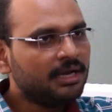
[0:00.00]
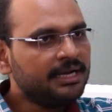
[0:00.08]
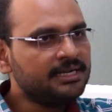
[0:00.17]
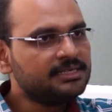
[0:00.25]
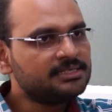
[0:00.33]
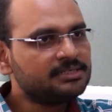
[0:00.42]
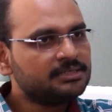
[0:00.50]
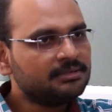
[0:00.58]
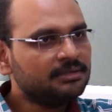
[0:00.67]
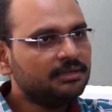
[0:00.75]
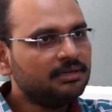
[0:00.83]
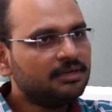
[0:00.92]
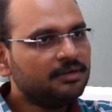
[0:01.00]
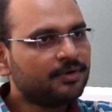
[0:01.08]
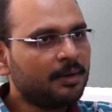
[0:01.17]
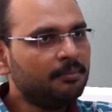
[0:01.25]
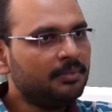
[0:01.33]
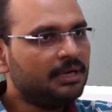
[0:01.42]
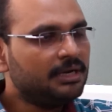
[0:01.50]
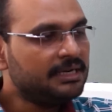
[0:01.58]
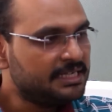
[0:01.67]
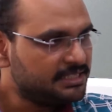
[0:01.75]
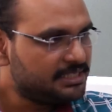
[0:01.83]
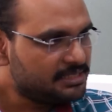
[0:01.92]
it is from
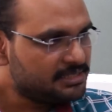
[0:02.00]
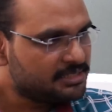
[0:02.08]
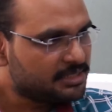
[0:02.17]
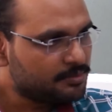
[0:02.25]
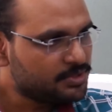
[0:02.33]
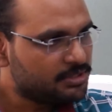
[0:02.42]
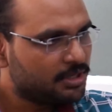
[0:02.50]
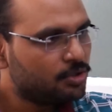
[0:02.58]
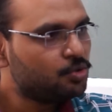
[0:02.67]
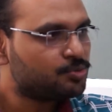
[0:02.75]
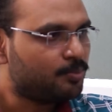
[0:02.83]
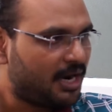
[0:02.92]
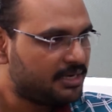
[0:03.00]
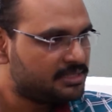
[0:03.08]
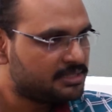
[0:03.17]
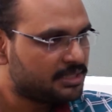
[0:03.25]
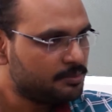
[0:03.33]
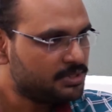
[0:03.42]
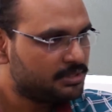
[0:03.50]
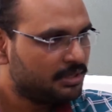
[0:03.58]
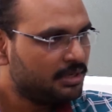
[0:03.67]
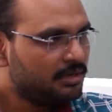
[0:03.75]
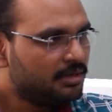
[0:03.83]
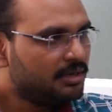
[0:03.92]
digital systems to smart systems
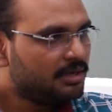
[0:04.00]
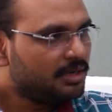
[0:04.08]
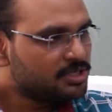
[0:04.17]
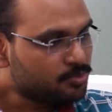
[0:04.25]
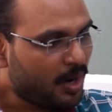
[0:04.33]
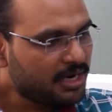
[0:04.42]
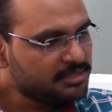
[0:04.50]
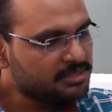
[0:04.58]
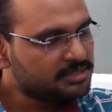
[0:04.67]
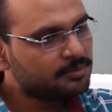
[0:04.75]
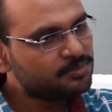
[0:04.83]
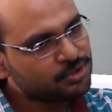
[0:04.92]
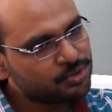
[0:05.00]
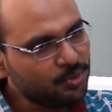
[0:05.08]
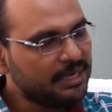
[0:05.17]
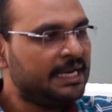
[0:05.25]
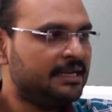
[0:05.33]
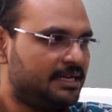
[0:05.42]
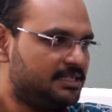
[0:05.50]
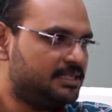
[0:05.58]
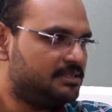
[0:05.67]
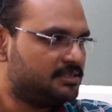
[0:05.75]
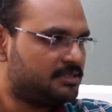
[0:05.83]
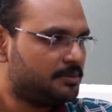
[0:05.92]
to
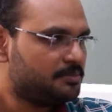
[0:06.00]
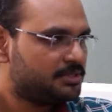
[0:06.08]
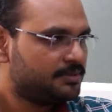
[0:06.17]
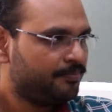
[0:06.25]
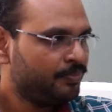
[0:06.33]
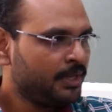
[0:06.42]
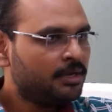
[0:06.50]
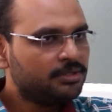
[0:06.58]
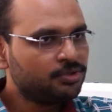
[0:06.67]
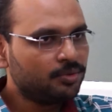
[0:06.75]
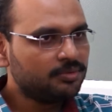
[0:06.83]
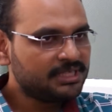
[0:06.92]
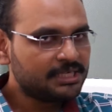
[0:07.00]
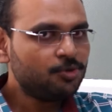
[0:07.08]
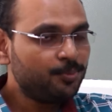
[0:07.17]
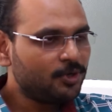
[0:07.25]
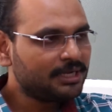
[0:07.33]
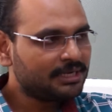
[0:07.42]
intelligent systems. So just to put a